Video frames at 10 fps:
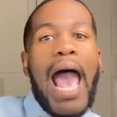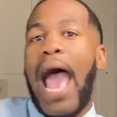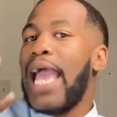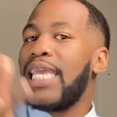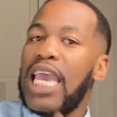
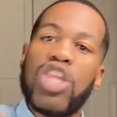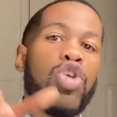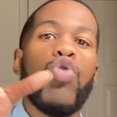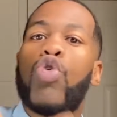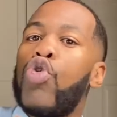I guess
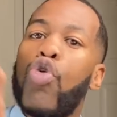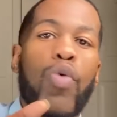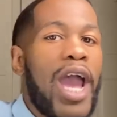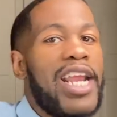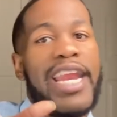you cool
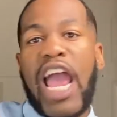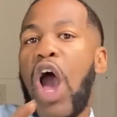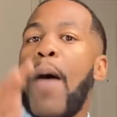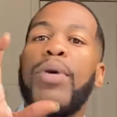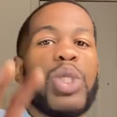right now.
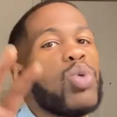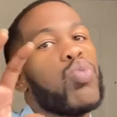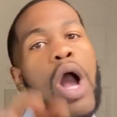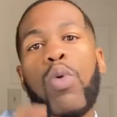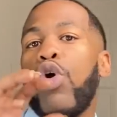I'm gonna just
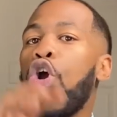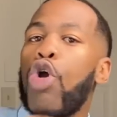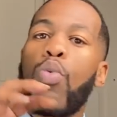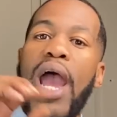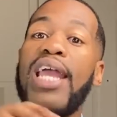rock with her
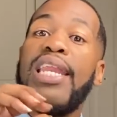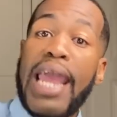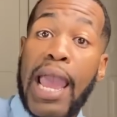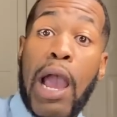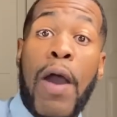right
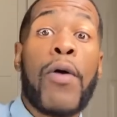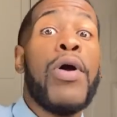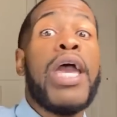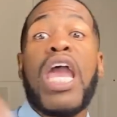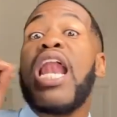now,
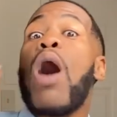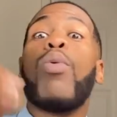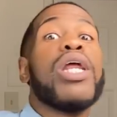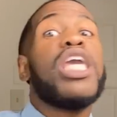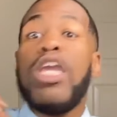and I
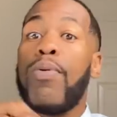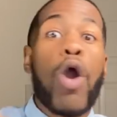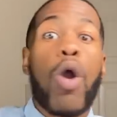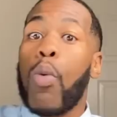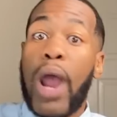want to keep
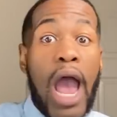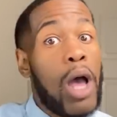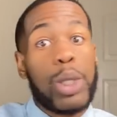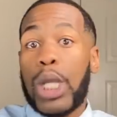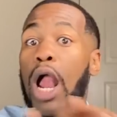her
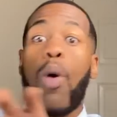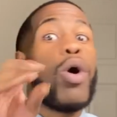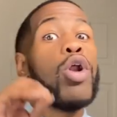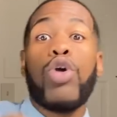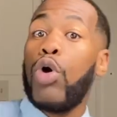around. I don't
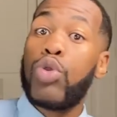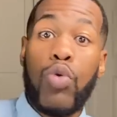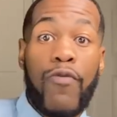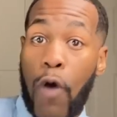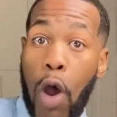want her to go too
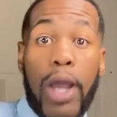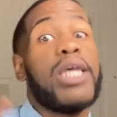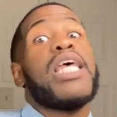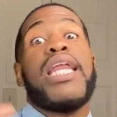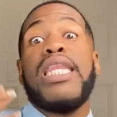far
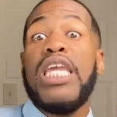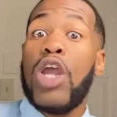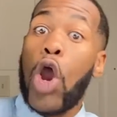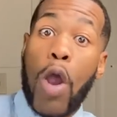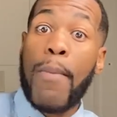because I need
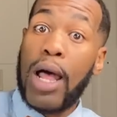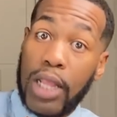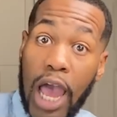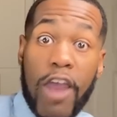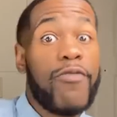her in my
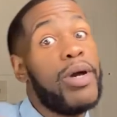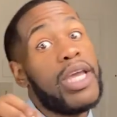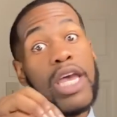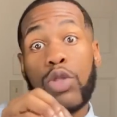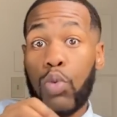life. But
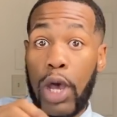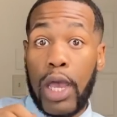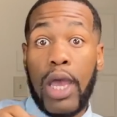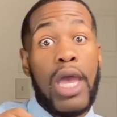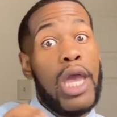guess what?